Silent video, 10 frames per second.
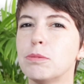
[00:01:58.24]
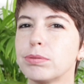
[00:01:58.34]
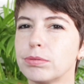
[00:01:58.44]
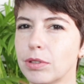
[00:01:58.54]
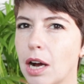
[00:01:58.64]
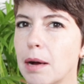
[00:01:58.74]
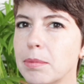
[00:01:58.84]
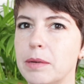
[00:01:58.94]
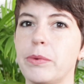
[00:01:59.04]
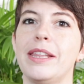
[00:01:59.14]
The
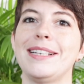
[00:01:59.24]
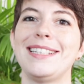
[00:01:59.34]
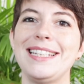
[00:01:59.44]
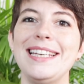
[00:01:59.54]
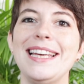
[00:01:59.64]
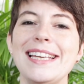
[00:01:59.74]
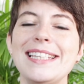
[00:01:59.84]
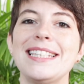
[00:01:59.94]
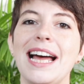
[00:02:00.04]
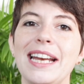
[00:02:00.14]
problem with SC
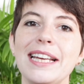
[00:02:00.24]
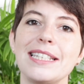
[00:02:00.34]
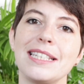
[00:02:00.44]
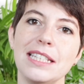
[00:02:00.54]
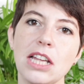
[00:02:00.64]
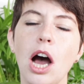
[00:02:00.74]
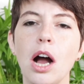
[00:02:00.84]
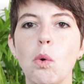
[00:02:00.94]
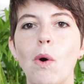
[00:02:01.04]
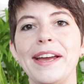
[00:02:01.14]
is that it's
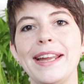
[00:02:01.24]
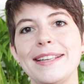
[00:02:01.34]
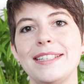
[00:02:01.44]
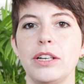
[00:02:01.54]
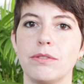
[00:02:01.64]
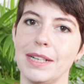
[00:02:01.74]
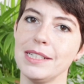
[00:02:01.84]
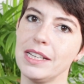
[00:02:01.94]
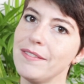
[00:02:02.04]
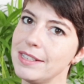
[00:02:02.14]
not quite as
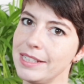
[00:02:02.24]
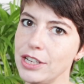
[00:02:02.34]
aggressive as